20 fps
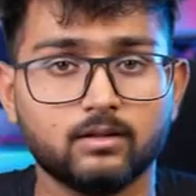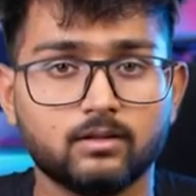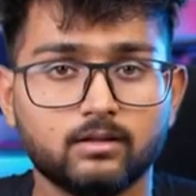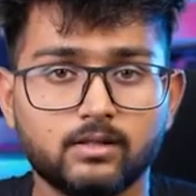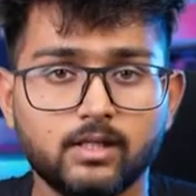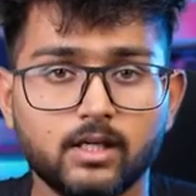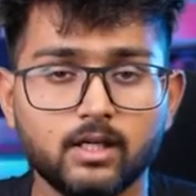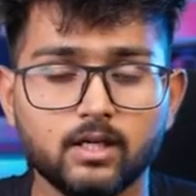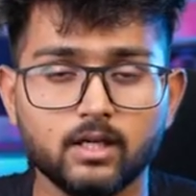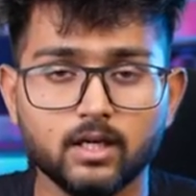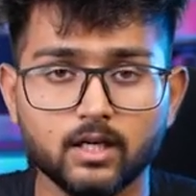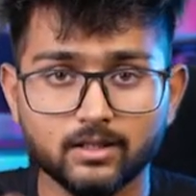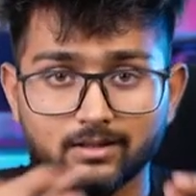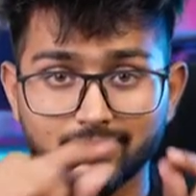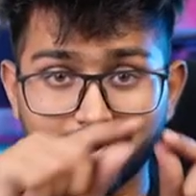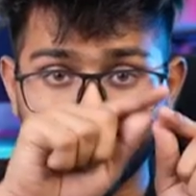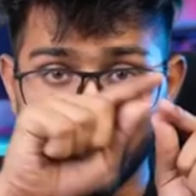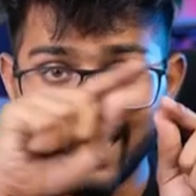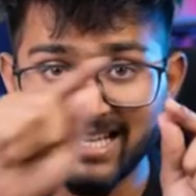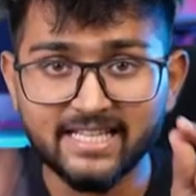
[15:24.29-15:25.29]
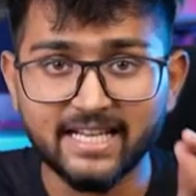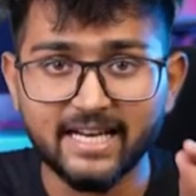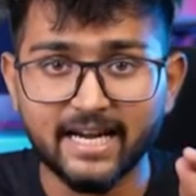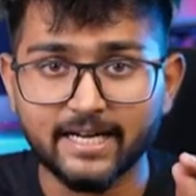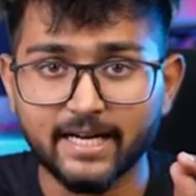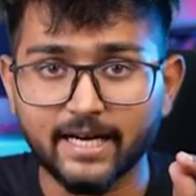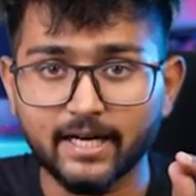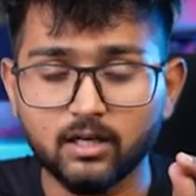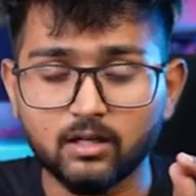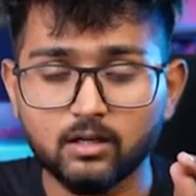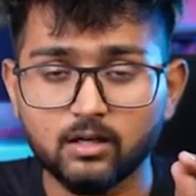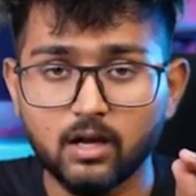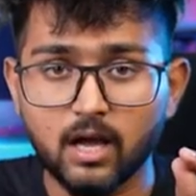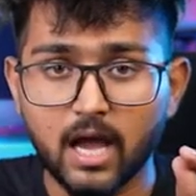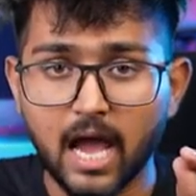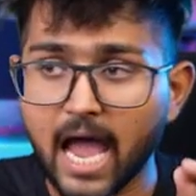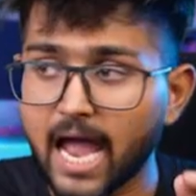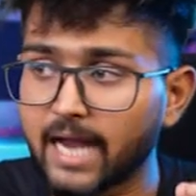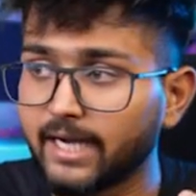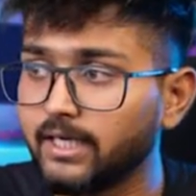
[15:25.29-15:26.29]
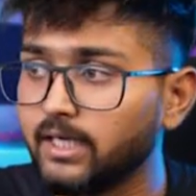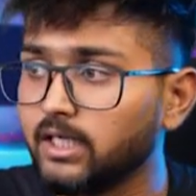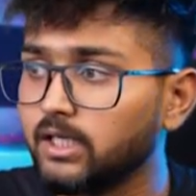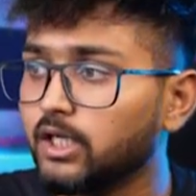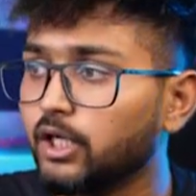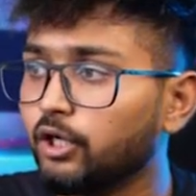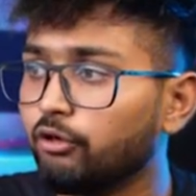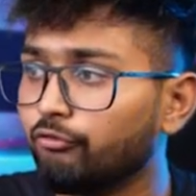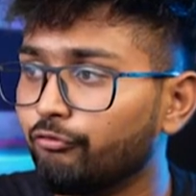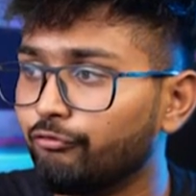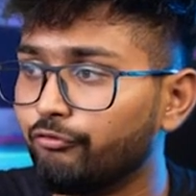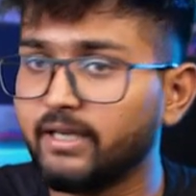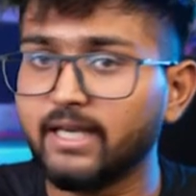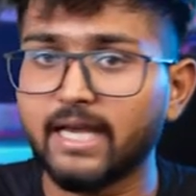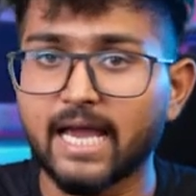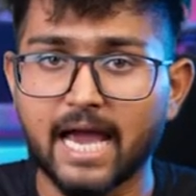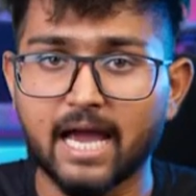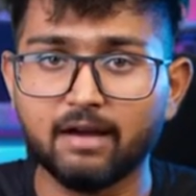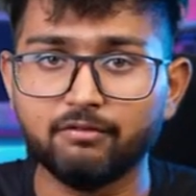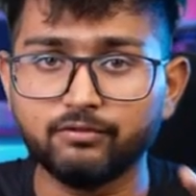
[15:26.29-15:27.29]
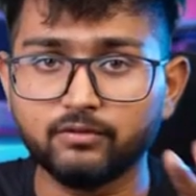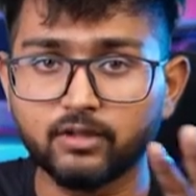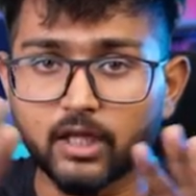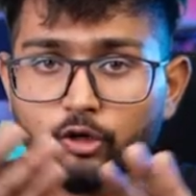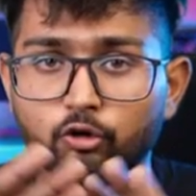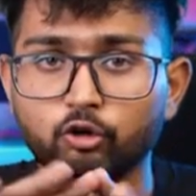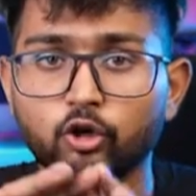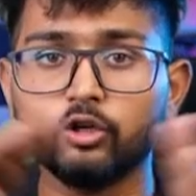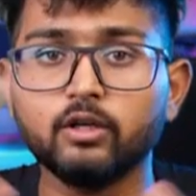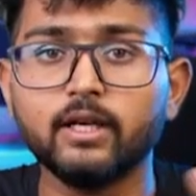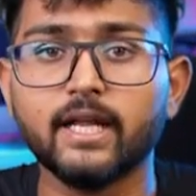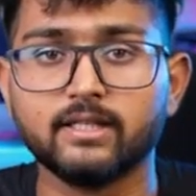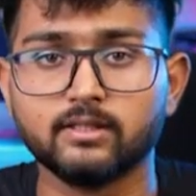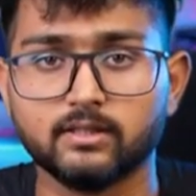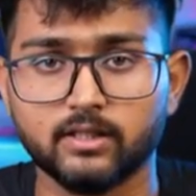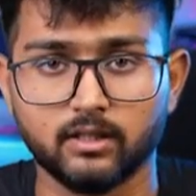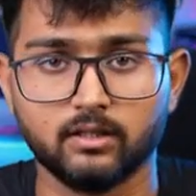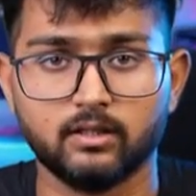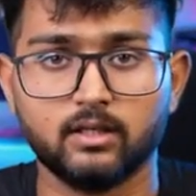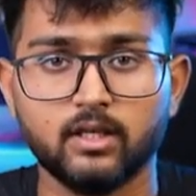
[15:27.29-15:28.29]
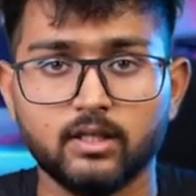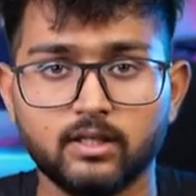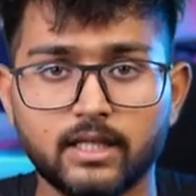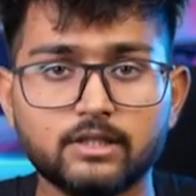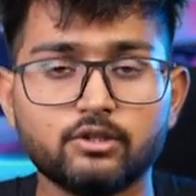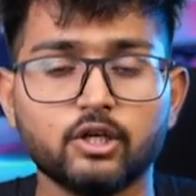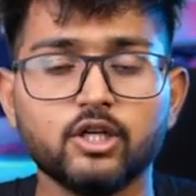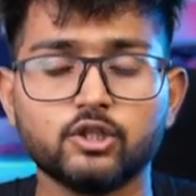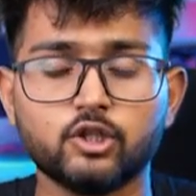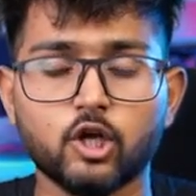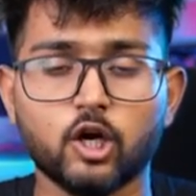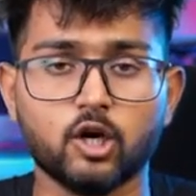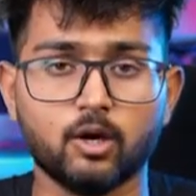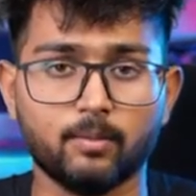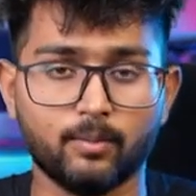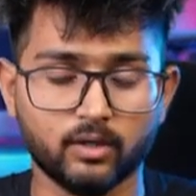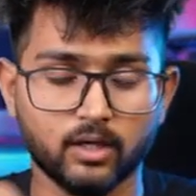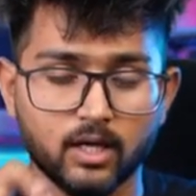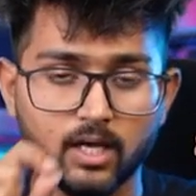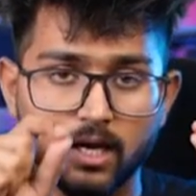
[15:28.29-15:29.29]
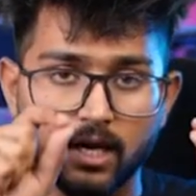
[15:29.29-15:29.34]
See, the riser ended and we have Tharun on the next scene. That's what I was talking about.